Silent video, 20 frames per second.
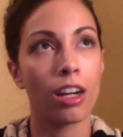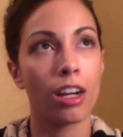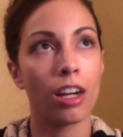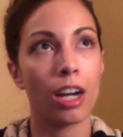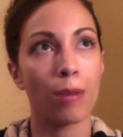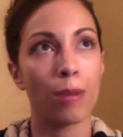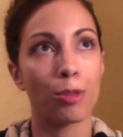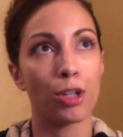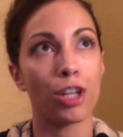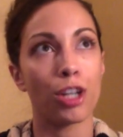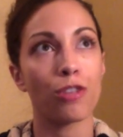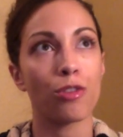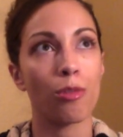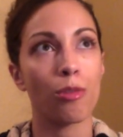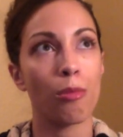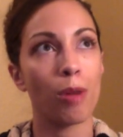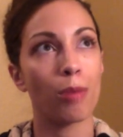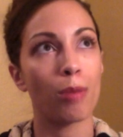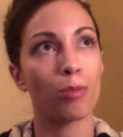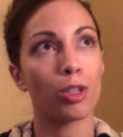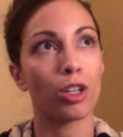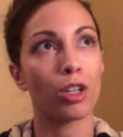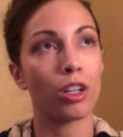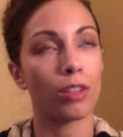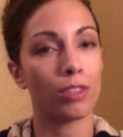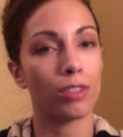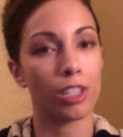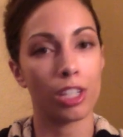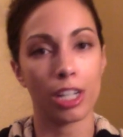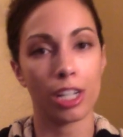I'm trying to remember all
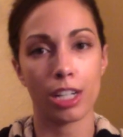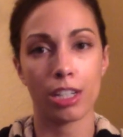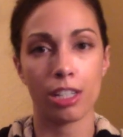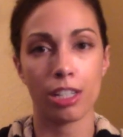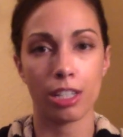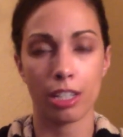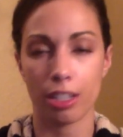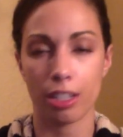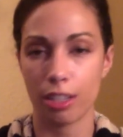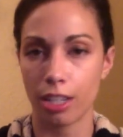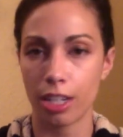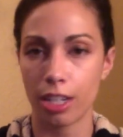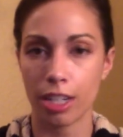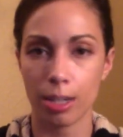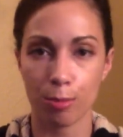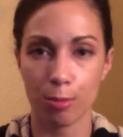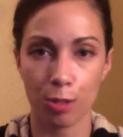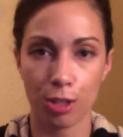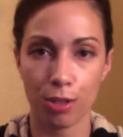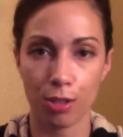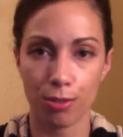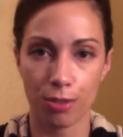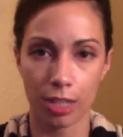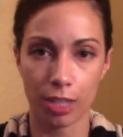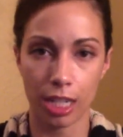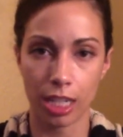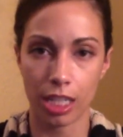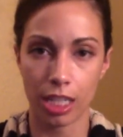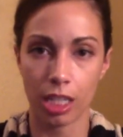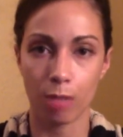the stages, and I think I'm going to
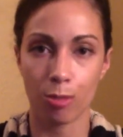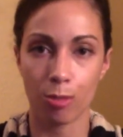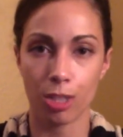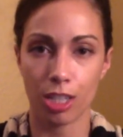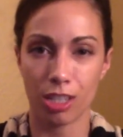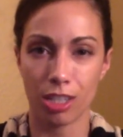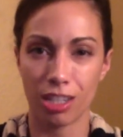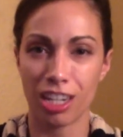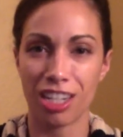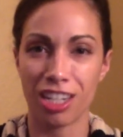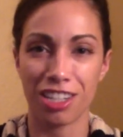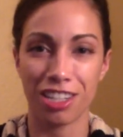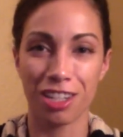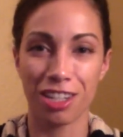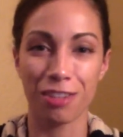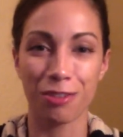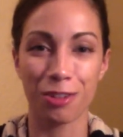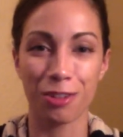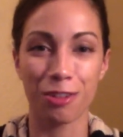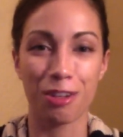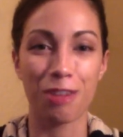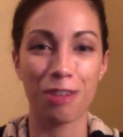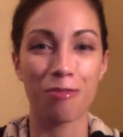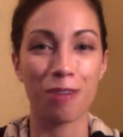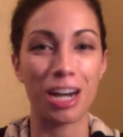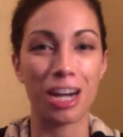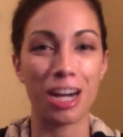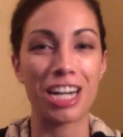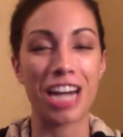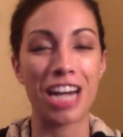forget some of the stages of grief
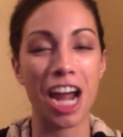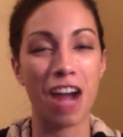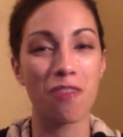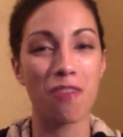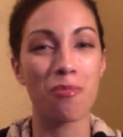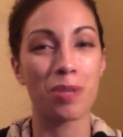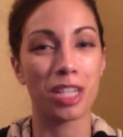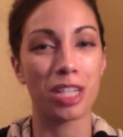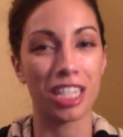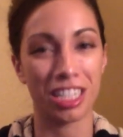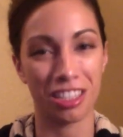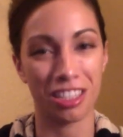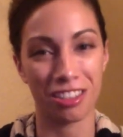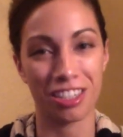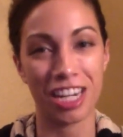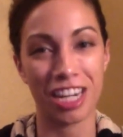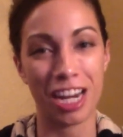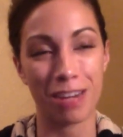right now, but that's okay.